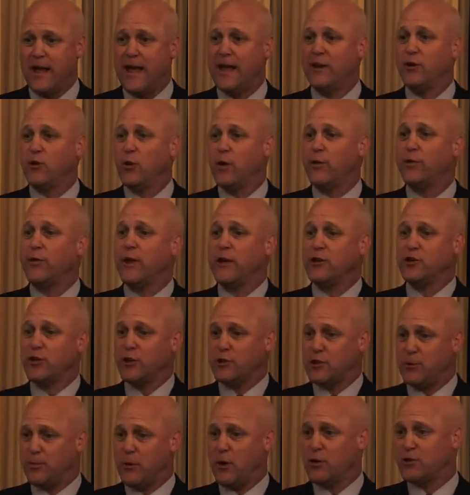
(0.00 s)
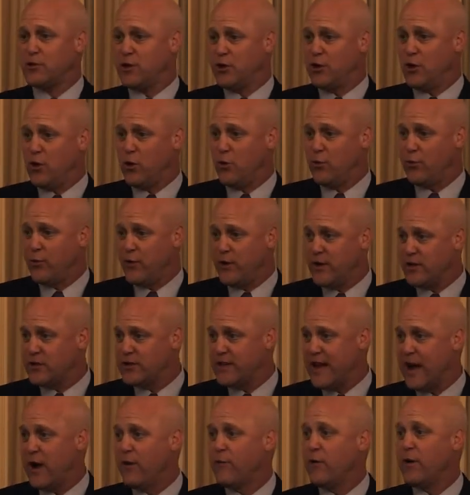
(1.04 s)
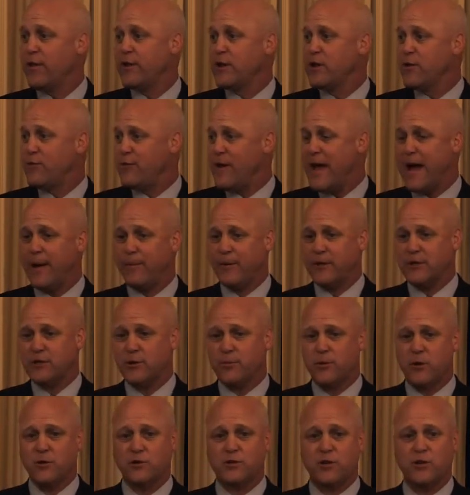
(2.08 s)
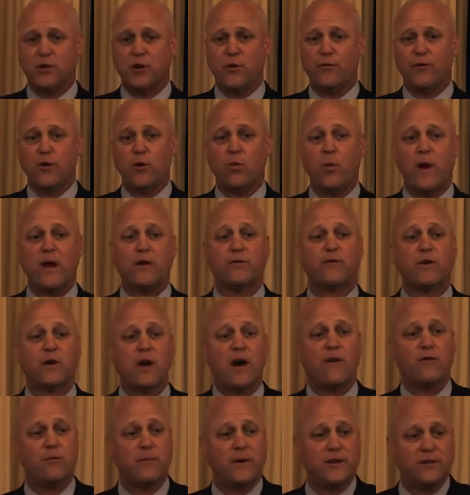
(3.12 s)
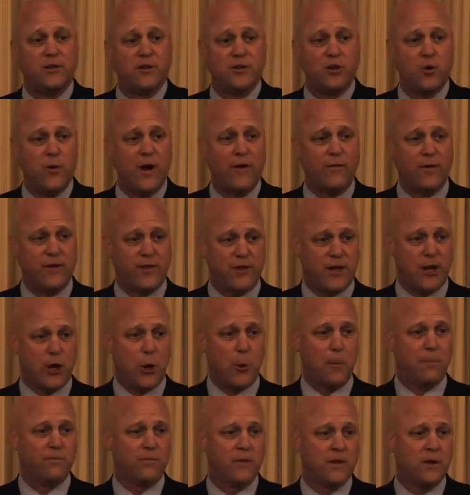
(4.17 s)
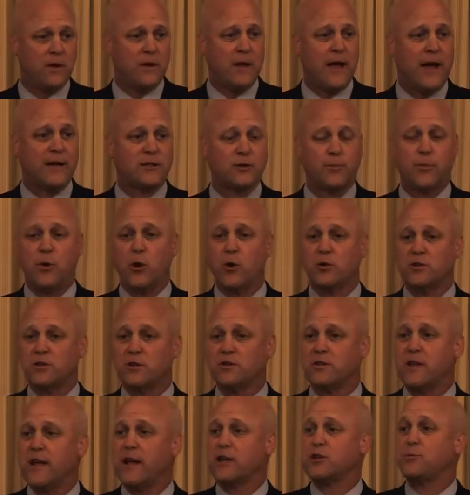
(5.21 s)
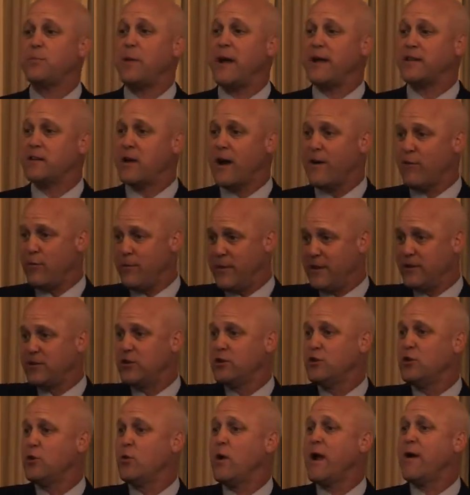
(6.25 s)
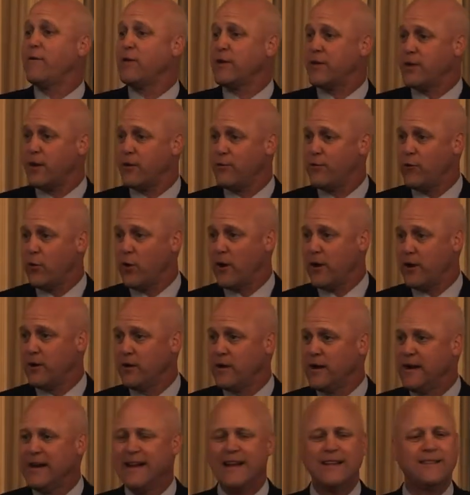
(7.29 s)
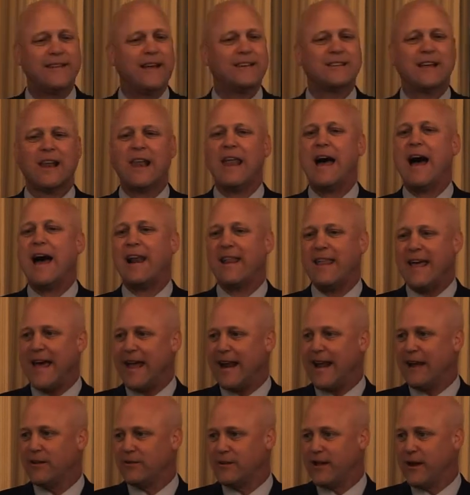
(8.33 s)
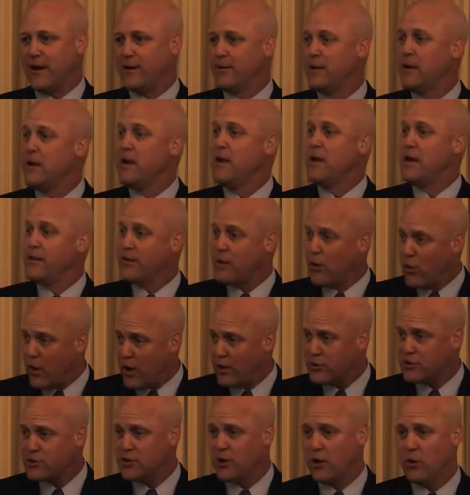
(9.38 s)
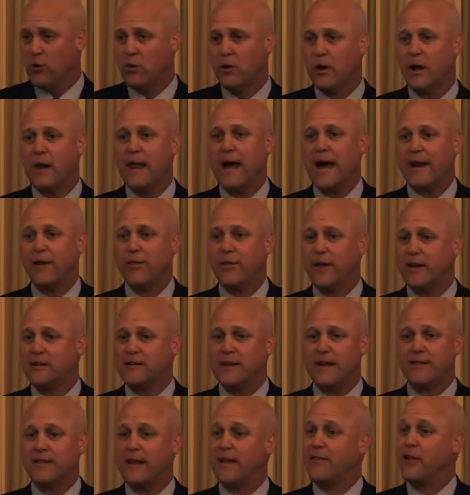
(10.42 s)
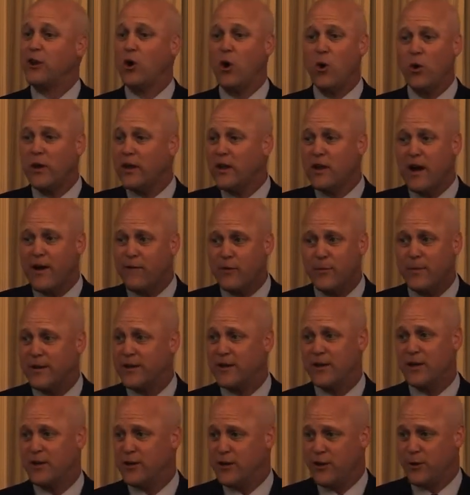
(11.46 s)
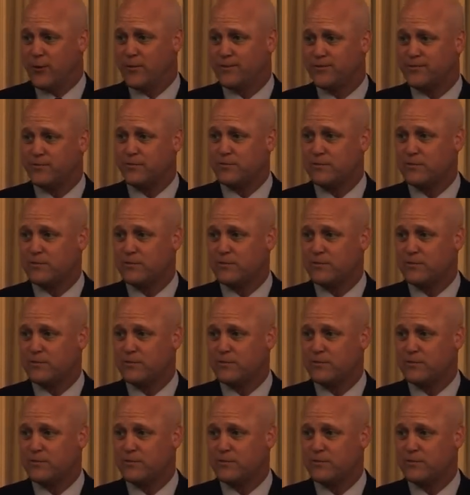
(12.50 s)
And doing things you're supposed to do for yourself, or that your family's supposed to do for you, and waiting for government to do everything, as opposed to expect government to do everything for you. There's a lot of that out there. There are also a lot of things out there that only government can do,